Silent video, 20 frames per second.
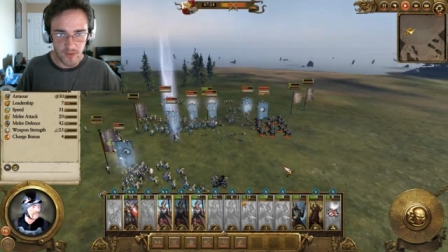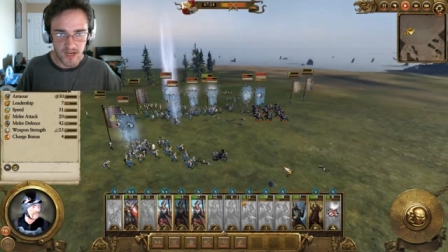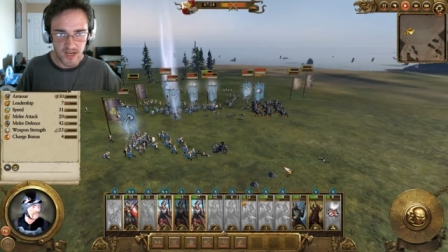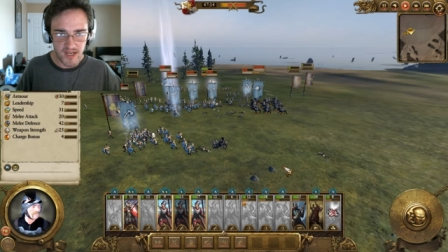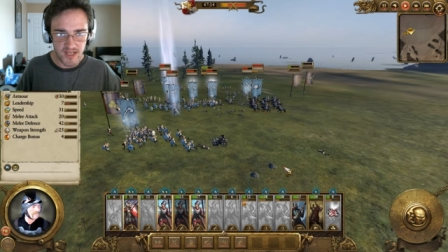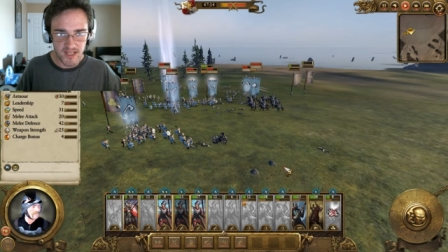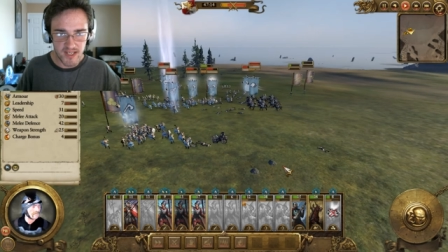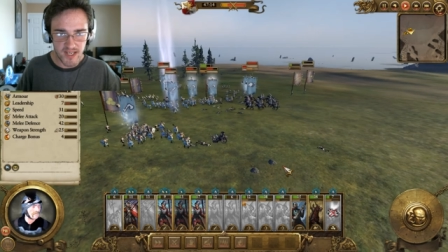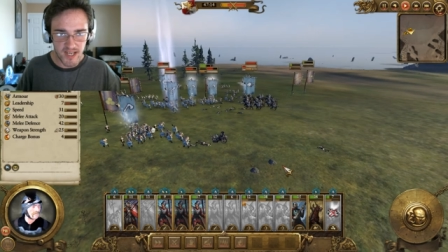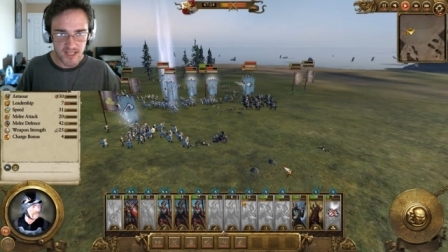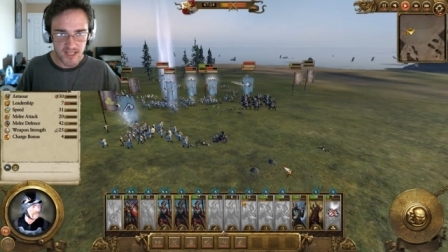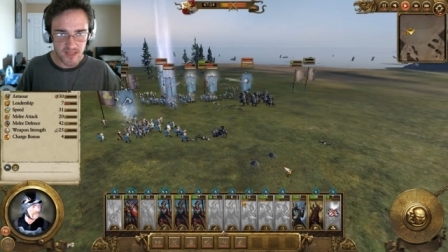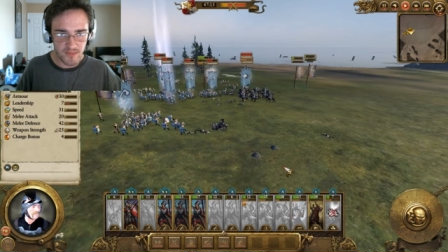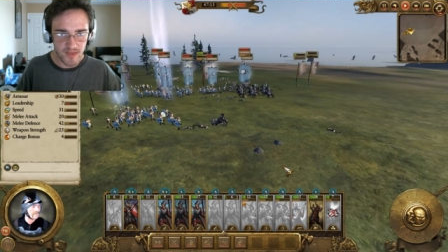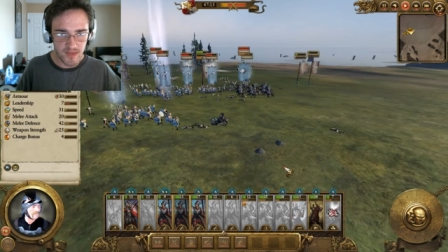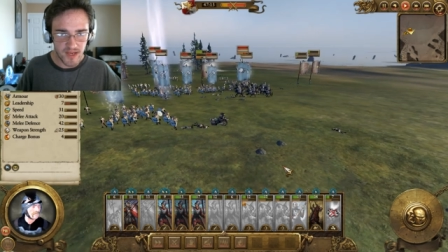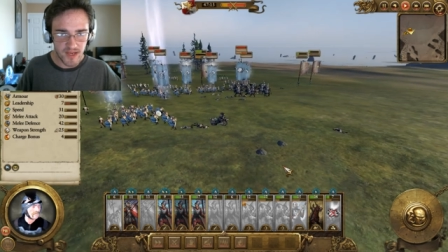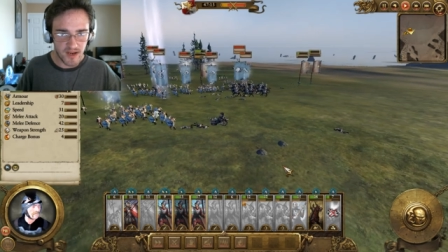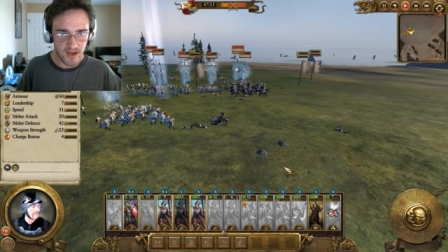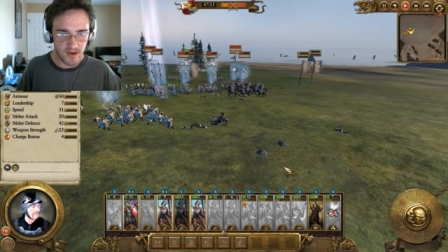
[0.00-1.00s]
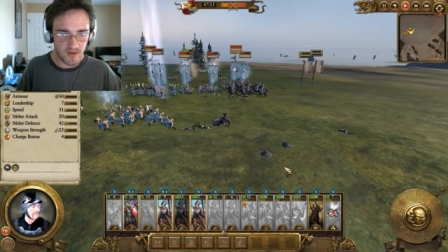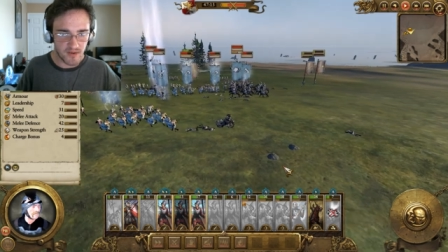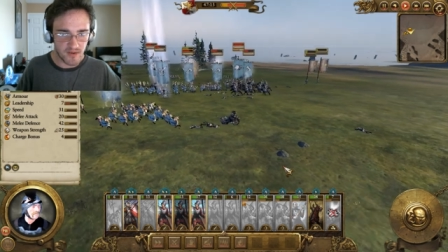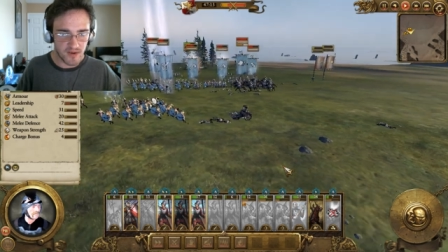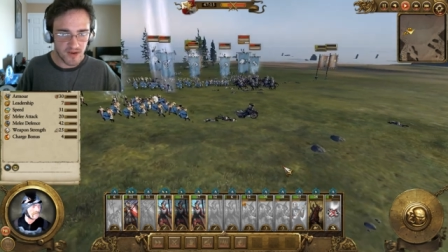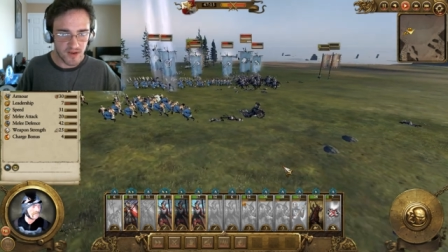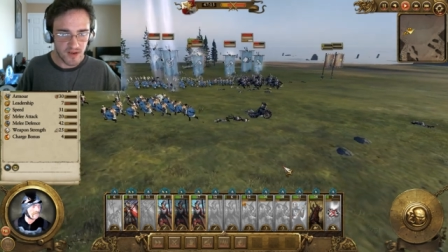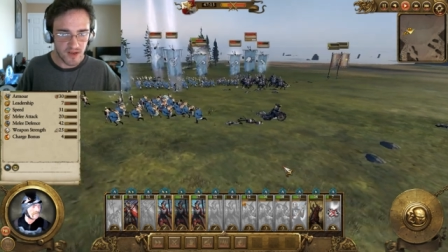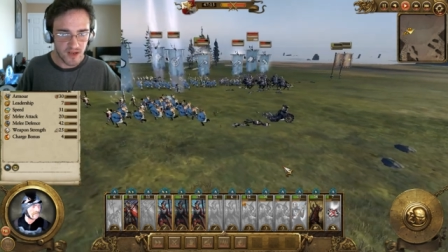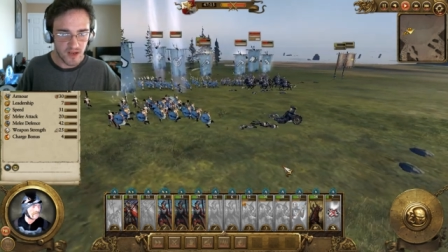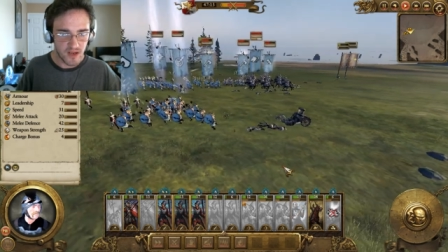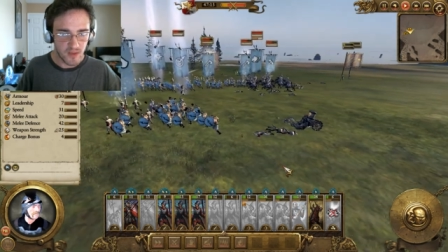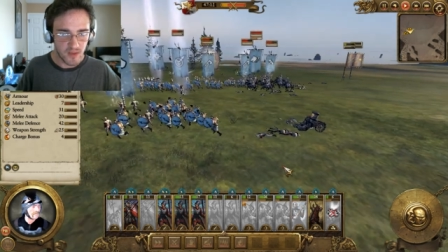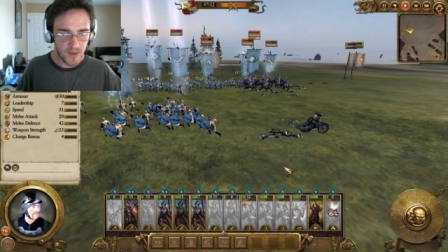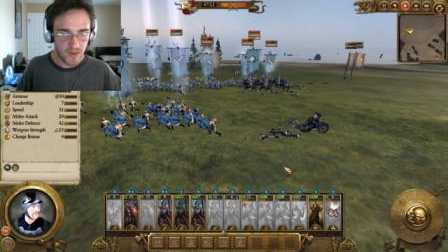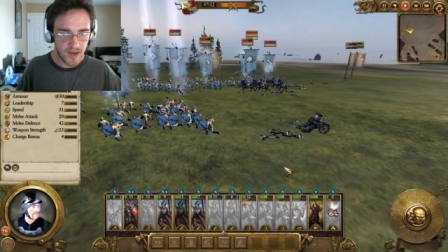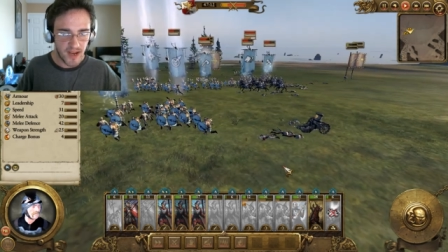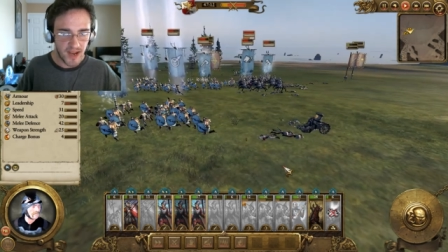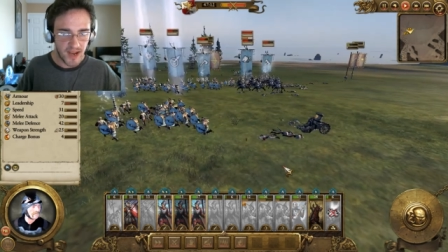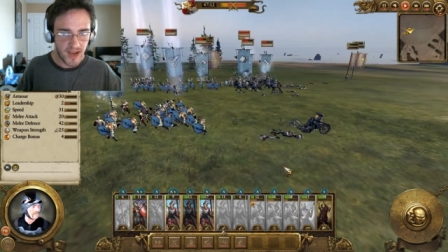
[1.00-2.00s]
We need to take them down.
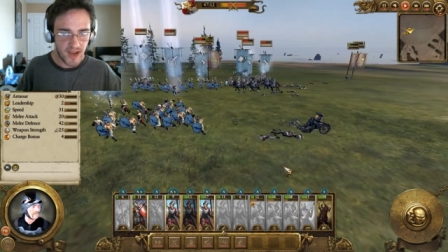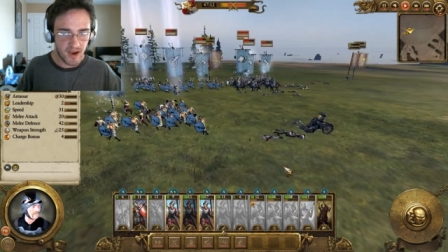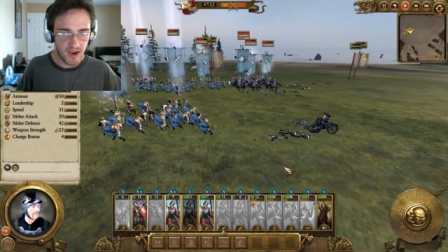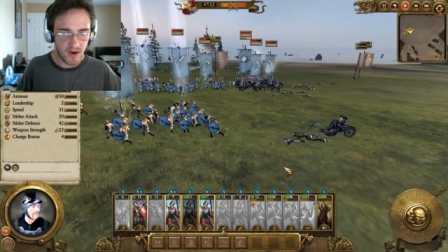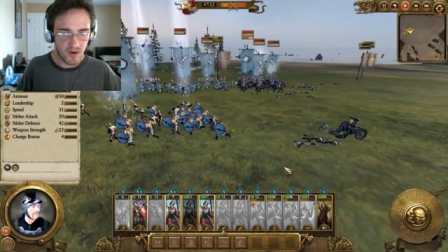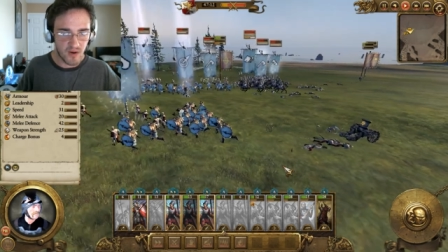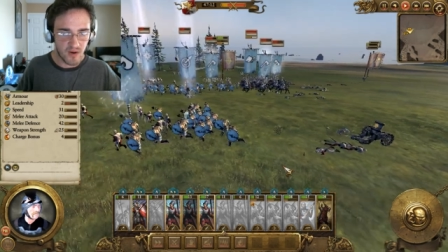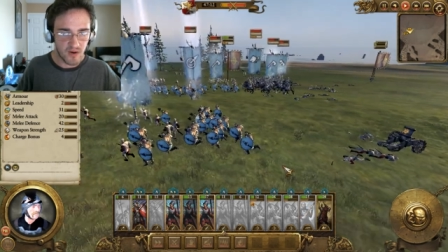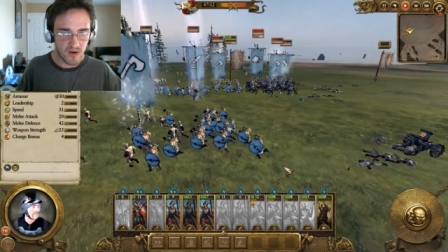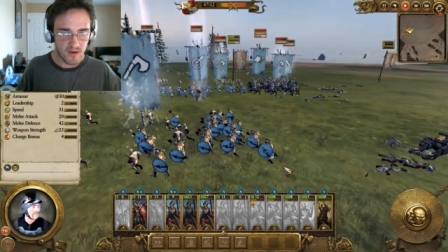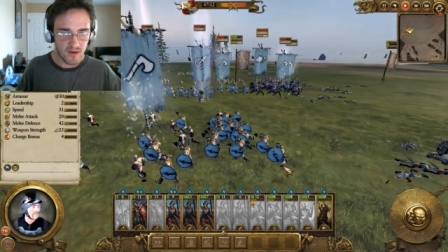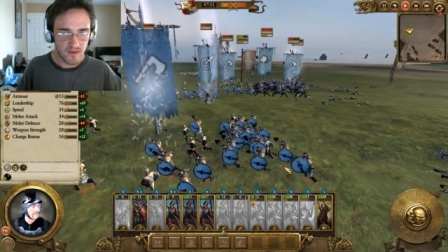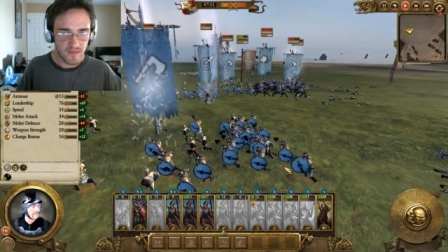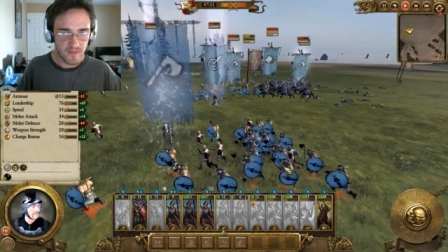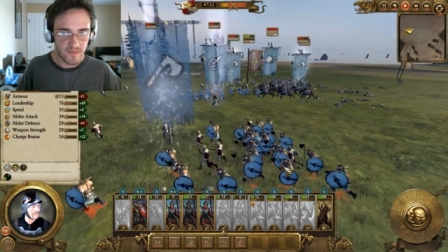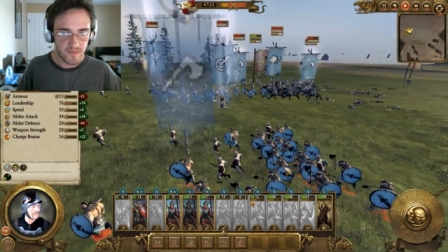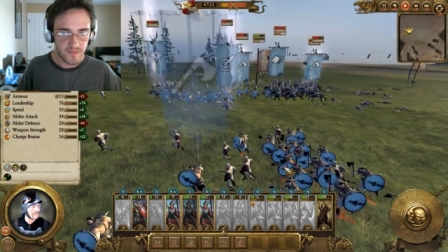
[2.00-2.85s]
But how?